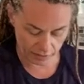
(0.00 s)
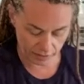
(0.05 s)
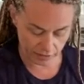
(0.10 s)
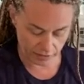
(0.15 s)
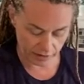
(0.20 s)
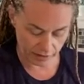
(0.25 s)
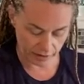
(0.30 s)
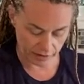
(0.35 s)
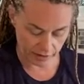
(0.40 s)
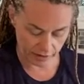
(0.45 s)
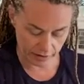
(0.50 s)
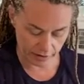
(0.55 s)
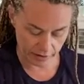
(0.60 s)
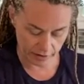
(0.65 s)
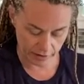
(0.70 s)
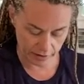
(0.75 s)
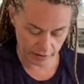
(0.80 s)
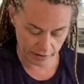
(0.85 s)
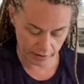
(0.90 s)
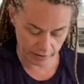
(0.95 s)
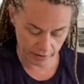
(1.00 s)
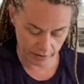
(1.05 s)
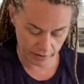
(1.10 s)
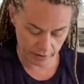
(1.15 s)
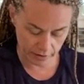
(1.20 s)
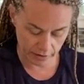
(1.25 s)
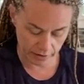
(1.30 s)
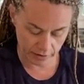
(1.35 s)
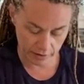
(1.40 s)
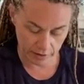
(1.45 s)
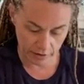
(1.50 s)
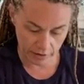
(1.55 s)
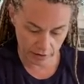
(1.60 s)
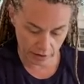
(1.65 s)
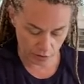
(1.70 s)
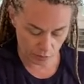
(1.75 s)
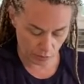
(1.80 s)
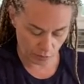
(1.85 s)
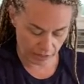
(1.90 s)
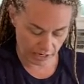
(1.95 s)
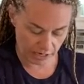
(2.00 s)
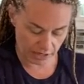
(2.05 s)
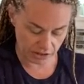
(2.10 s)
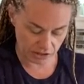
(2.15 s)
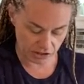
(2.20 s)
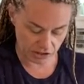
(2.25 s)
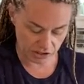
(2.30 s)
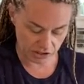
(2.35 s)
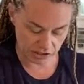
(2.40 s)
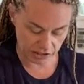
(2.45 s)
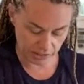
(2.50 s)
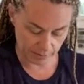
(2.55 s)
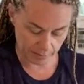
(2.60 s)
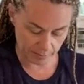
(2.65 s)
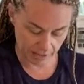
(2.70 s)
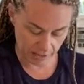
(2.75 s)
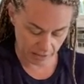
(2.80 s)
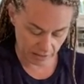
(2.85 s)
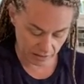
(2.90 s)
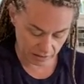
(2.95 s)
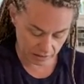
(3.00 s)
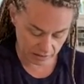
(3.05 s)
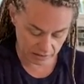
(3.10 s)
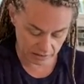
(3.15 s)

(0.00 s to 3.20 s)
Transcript: the ranch dip mix.